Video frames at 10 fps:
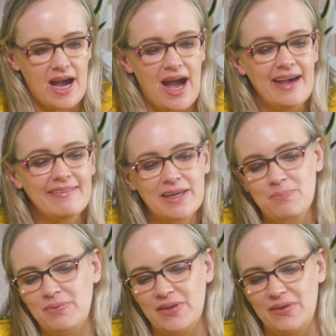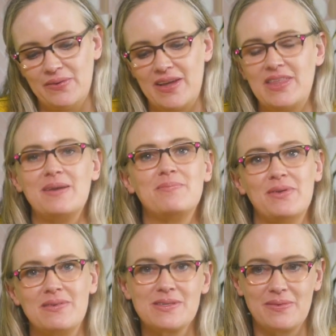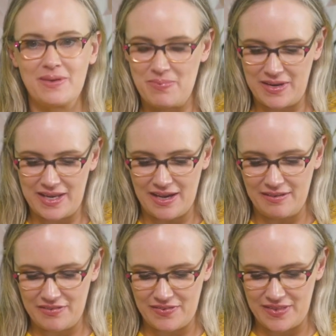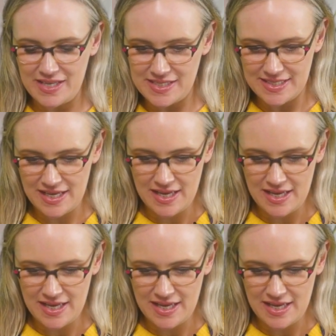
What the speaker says: I like blue, I think blue is a really pretty color for this.